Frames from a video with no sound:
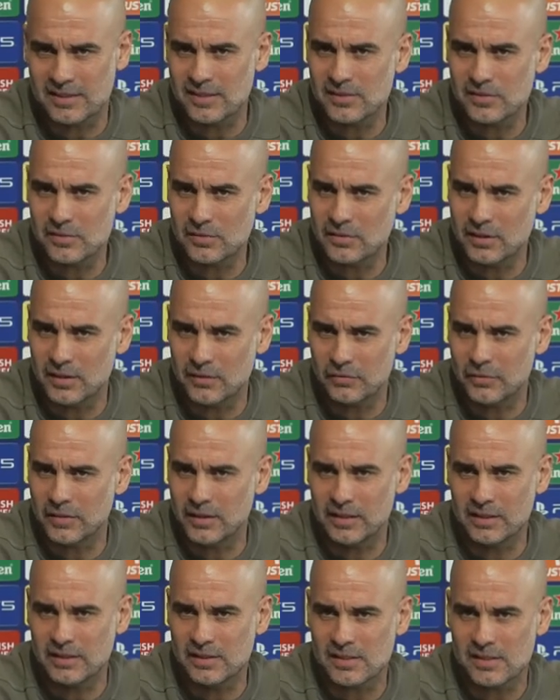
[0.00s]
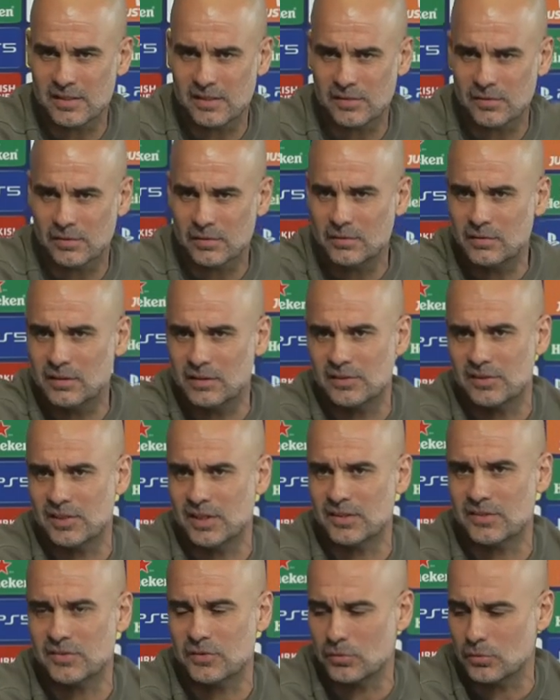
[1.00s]
season, they feel it this season, and
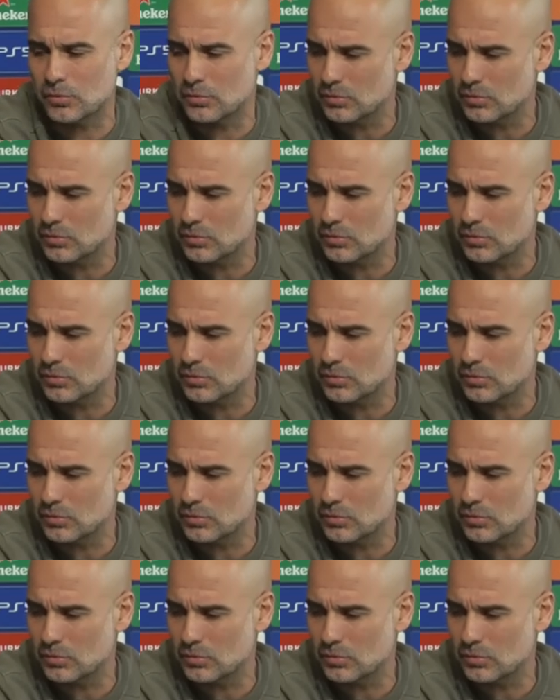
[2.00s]
just